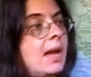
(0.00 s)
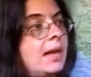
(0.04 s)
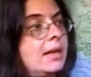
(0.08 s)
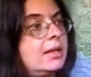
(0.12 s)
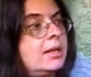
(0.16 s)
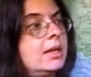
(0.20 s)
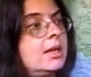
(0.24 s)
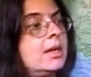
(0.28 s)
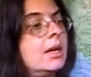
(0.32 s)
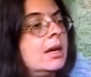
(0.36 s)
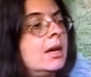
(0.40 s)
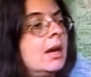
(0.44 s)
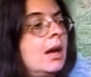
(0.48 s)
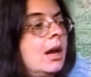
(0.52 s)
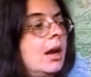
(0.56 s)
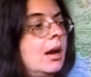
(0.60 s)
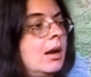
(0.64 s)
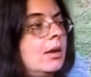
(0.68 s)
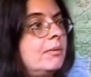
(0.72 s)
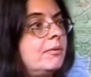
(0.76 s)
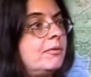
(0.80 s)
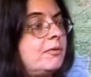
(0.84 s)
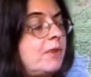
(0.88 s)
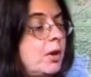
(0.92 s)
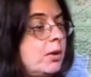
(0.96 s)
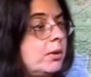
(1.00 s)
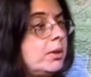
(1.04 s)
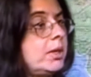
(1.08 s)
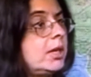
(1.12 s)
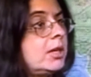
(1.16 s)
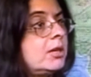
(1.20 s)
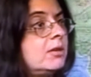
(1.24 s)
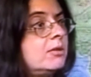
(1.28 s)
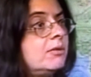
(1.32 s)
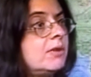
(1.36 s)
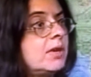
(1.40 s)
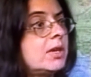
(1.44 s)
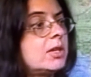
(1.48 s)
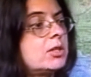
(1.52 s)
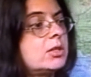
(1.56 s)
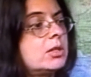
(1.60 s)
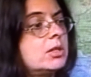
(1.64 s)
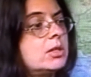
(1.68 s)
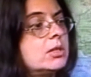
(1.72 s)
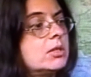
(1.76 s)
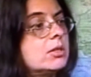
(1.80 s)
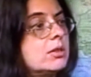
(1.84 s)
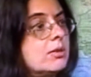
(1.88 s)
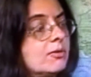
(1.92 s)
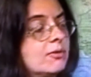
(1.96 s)
had felony
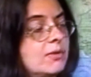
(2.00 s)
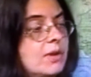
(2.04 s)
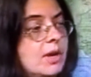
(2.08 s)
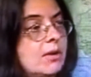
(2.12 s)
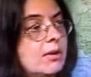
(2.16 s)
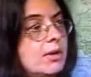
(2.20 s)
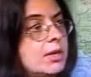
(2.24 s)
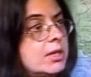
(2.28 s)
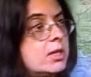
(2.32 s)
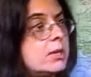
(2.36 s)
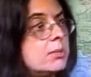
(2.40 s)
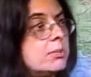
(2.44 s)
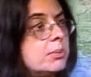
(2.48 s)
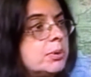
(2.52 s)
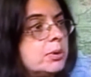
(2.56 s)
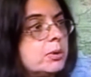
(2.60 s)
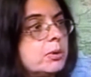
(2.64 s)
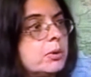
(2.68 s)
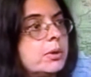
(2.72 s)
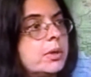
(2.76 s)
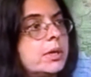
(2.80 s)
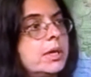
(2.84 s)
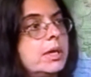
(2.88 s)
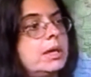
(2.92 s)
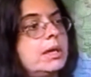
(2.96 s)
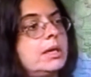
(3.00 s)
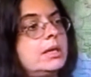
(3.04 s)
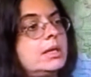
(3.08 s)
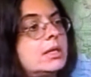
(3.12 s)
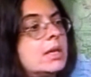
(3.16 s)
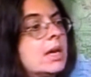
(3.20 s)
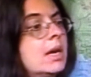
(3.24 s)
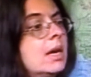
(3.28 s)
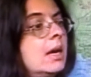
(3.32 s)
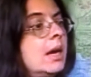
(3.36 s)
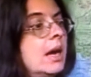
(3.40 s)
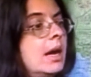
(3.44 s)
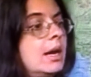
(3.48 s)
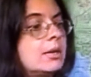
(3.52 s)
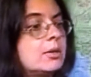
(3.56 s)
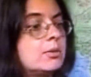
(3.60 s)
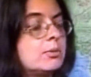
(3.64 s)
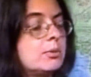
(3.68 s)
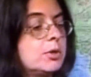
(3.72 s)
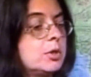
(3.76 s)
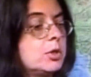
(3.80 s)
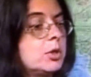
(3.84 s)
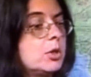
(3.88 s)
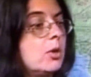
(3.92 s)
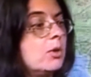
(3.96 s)
convictions of various employees as
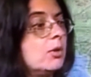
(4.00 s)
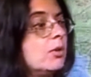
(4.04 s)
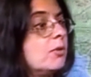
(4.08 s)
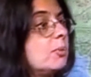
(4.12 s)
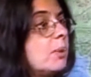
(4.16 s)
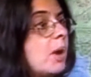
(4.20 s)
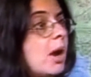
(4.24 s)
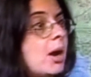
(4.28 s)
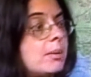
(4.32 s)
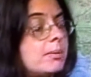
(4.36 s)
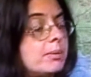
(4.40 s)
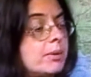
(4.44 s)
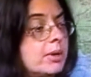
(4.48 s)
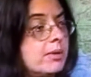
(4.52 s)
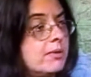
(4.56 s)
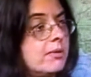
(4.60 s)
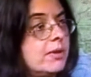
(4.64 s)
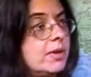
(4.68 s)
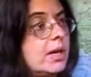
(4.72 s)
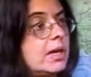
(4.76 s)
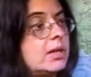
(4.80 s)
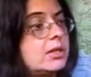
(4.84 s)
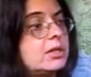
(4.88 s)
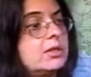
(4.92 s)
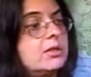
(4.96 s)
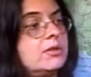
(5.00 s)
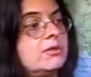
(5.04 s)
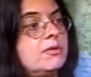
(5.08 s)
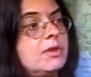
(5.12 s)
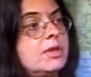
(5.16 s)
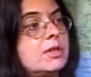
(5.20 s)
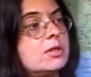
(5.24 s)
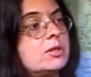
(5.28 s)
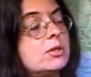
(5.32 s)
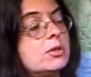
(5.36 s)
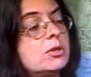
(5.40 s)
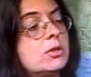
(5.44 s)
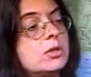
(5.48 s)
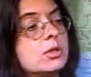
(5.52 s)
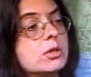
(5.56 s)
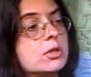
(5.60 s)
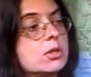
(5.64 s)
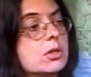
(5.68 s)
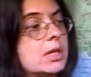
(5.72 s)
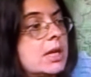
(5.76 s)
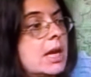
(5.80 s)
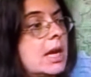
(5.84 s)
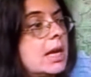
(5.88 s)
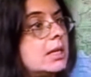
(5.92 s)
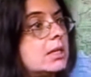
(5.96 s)
a result of bribery of election officials.
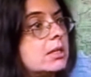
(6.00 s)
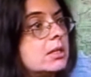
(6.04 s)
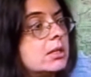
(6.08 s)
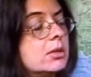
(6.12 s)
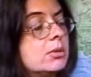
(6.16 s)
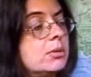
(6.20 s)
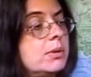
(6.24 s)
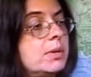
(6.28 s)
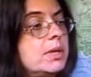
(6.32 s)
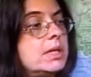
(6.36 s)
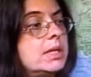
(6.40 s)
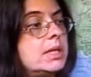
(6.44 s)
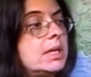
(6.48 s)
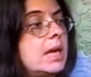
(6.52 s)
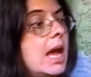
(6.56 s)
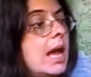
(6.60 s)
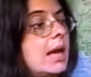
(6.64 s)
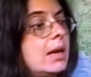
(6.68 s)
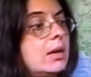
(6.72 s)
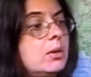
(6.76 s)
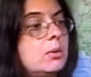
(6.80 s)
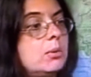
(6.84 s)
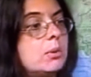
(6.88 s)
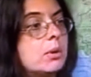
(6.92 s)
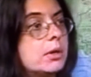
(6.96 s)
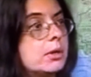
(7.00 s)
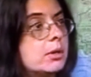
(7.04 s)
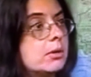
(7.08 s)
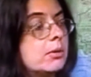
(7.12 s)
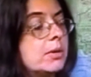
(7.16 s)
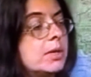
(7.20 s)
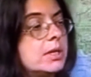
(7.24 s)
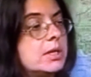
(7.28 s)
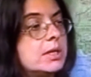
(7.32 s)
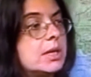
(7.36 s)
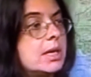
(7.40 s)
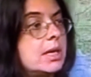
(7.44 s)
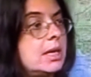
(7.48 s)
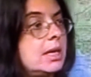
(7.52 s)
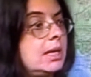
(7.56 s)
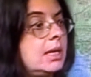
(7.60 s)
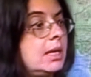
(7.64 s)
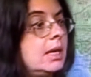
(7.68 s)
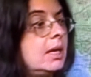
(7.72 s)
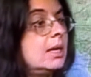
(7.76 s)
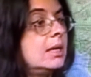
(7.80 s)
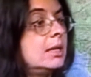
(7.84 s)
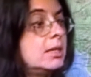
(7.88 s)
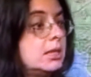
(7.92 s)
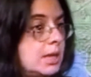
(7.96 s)
There's a case in Louisiana where there is a...
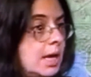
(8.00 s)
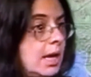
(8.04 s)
